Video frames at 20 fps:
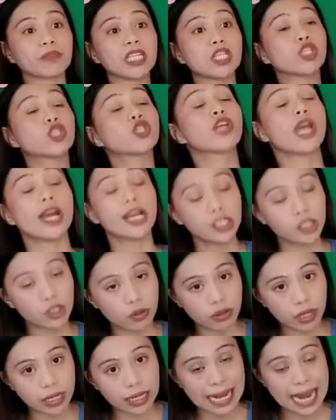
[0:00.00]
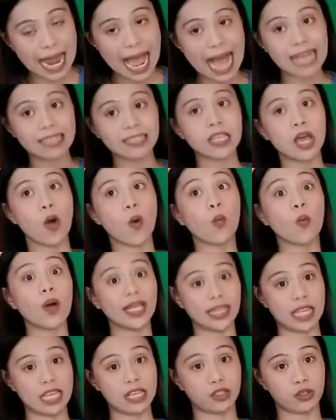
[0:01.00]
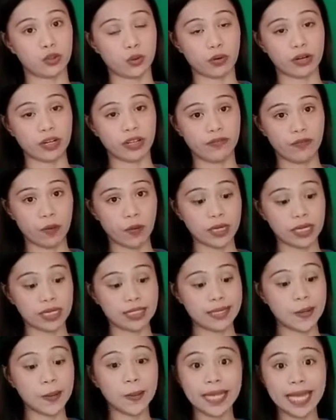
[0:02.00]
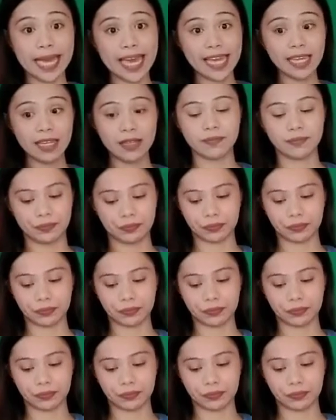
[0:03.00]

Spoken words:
share to the class what is your advocacy. Okay?